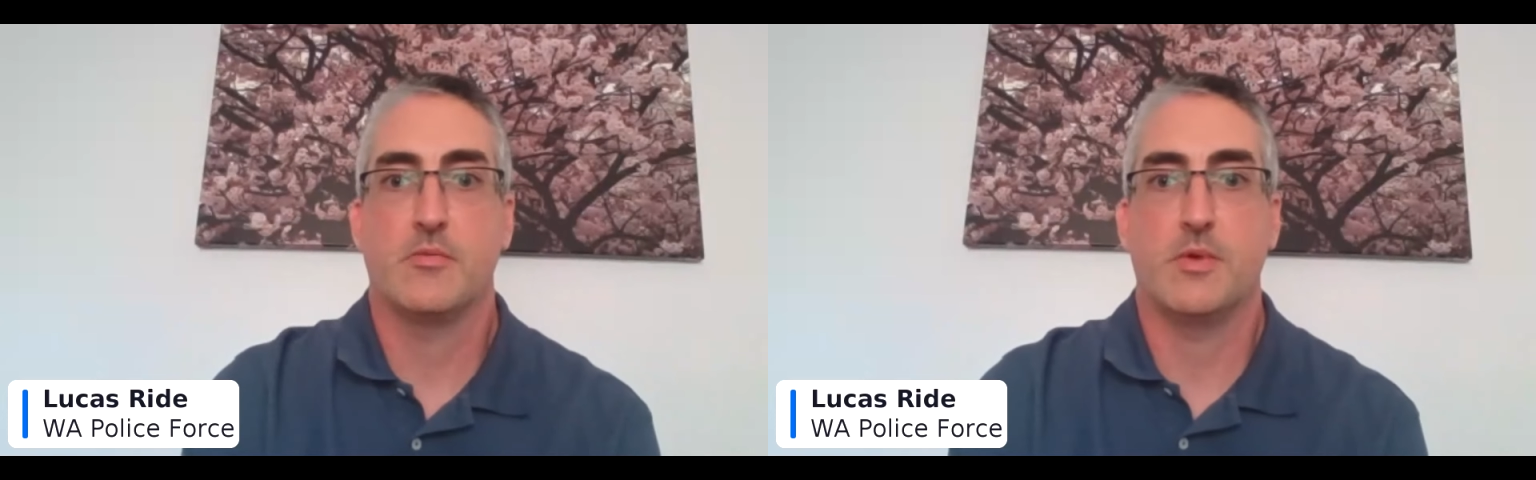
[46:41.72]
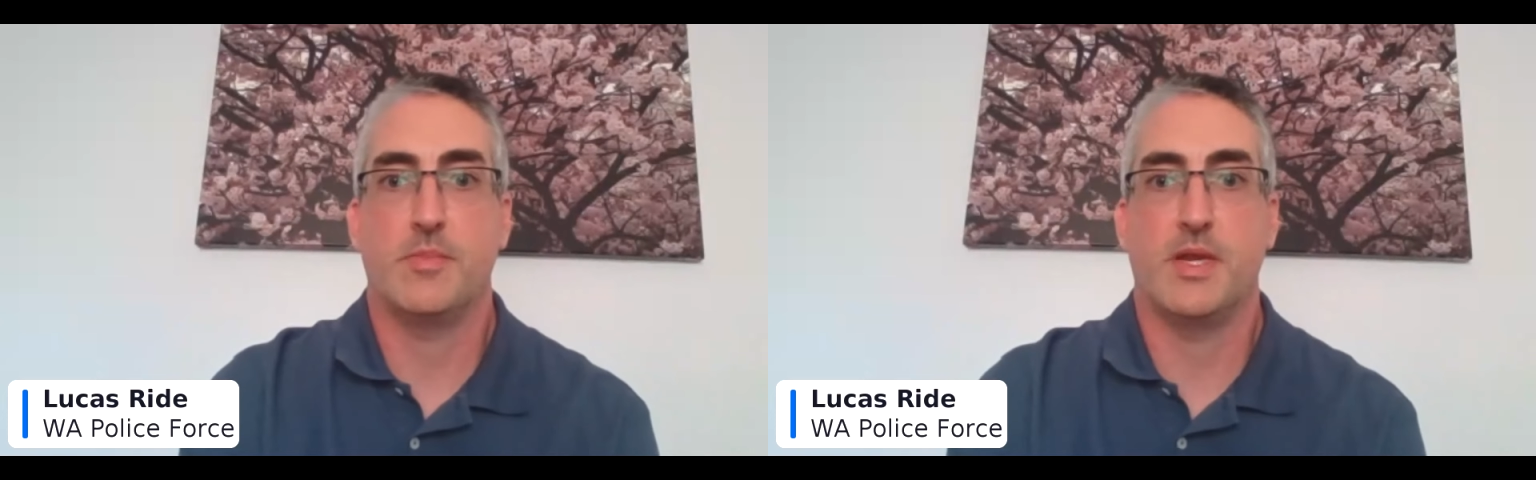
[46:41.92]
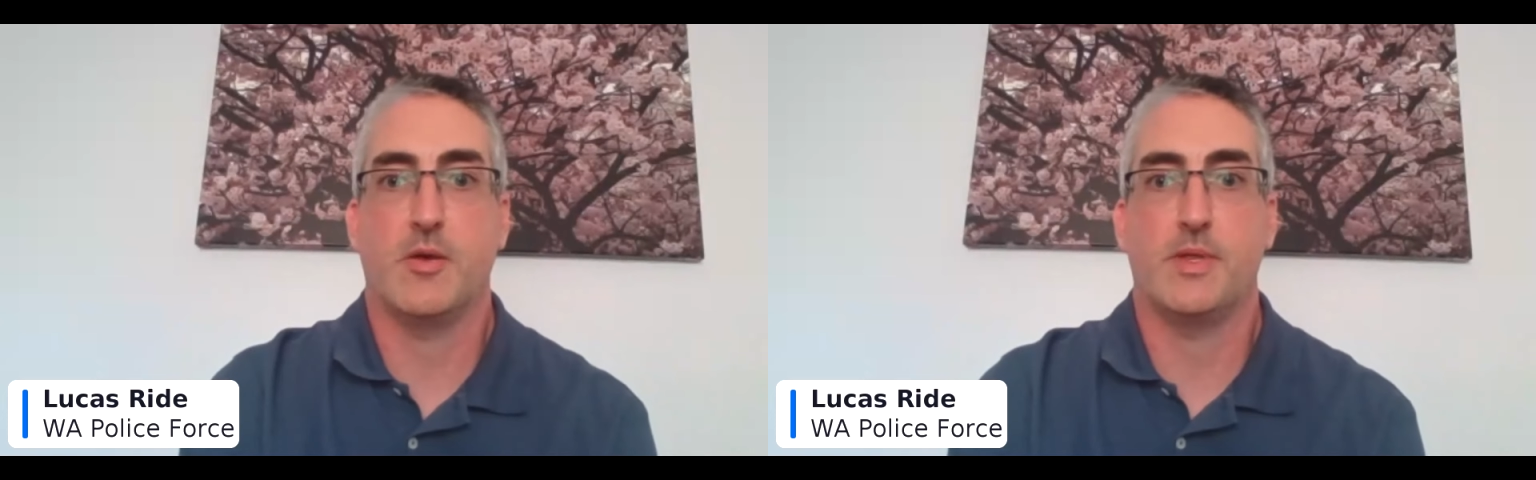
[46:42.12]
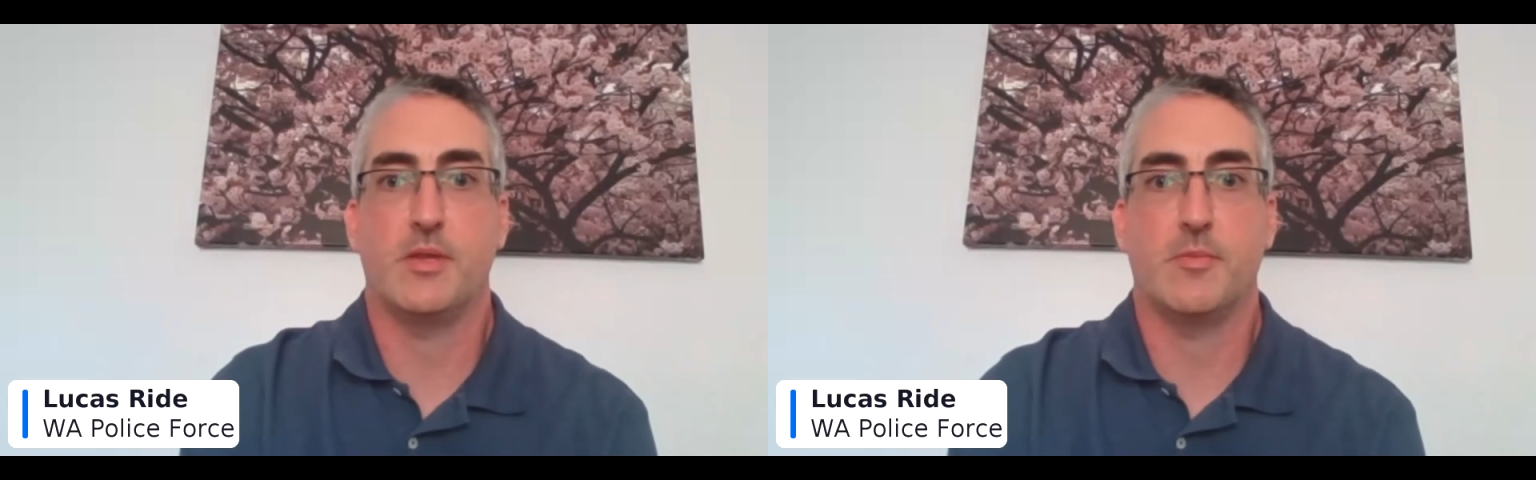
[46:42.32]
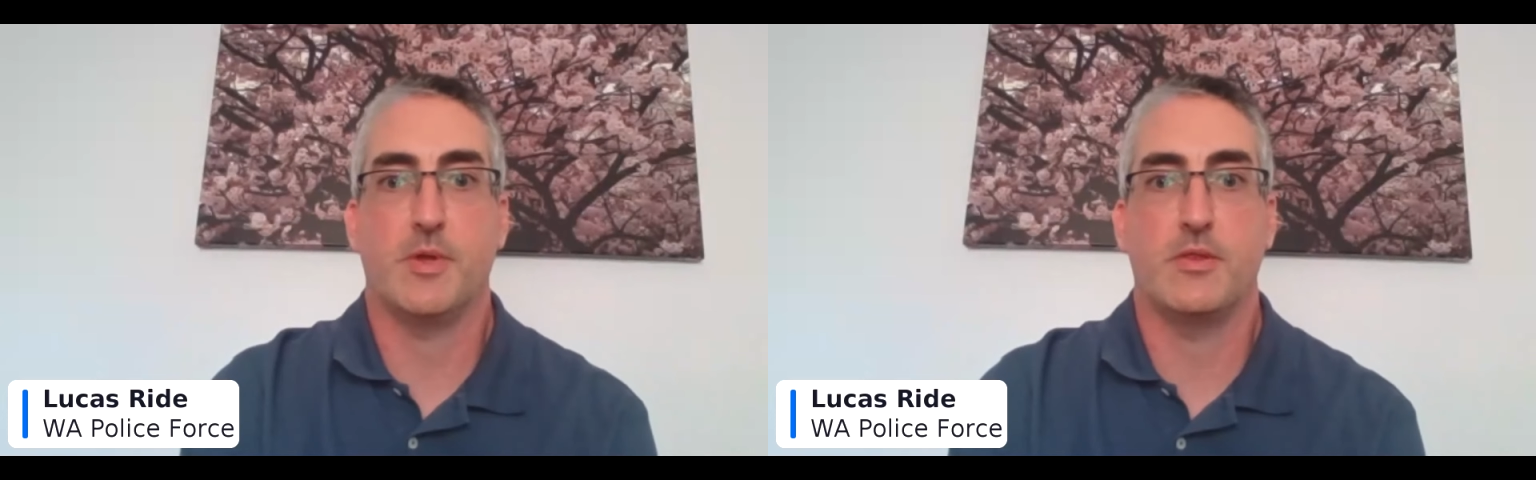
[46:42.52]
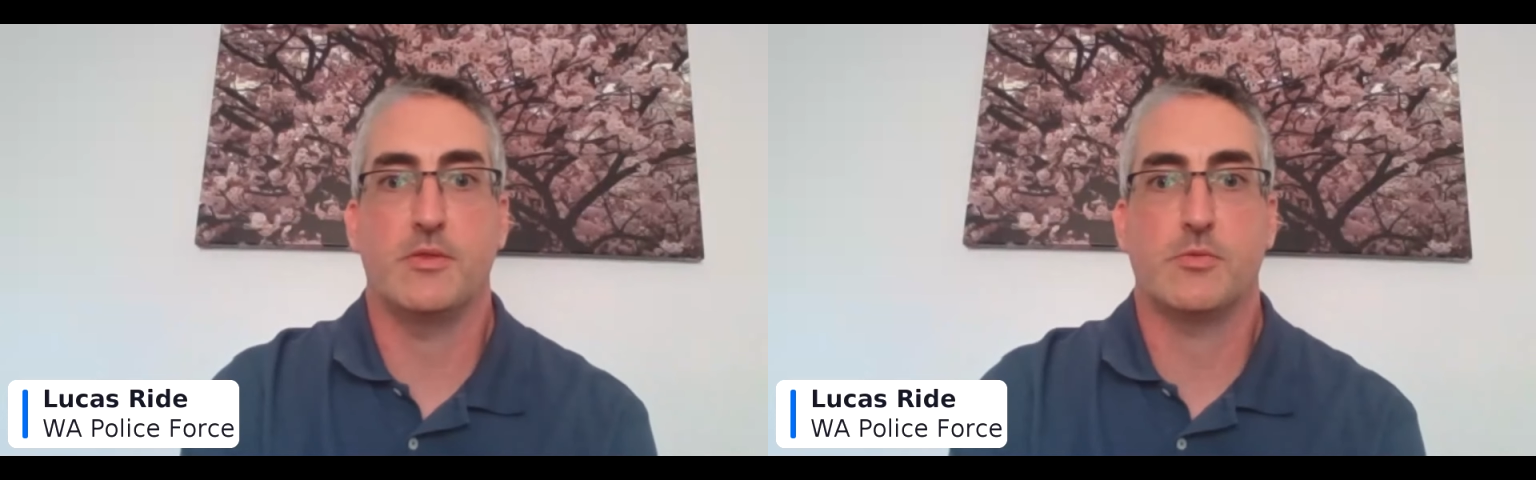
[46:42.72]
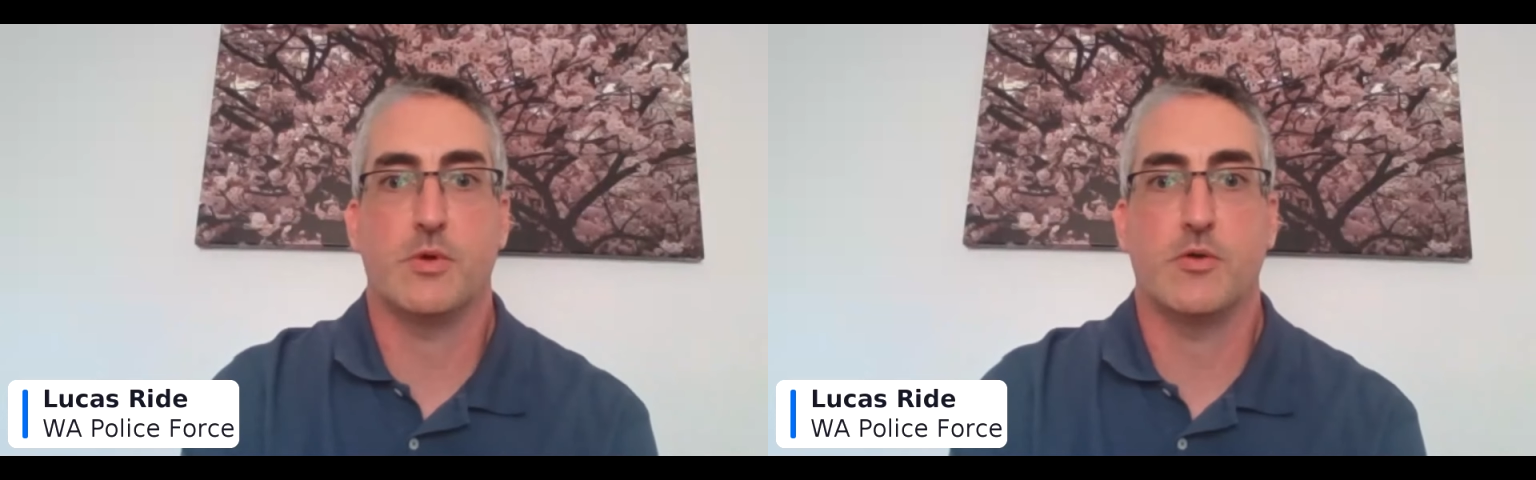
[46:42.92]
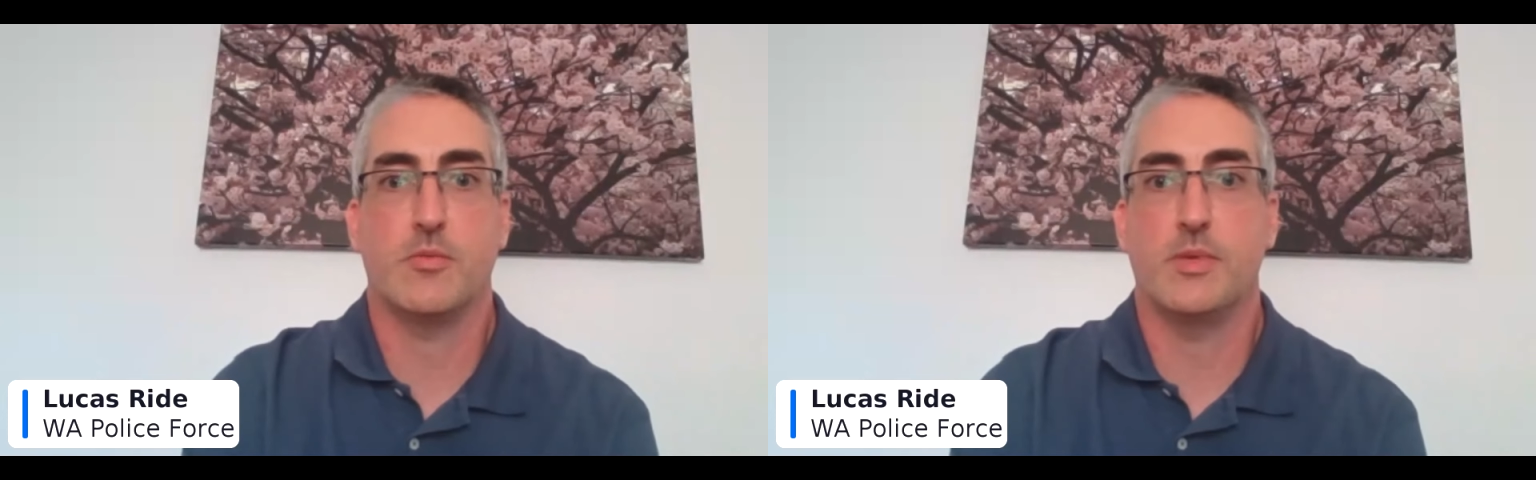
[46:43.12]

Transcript: we've been helping them with as well.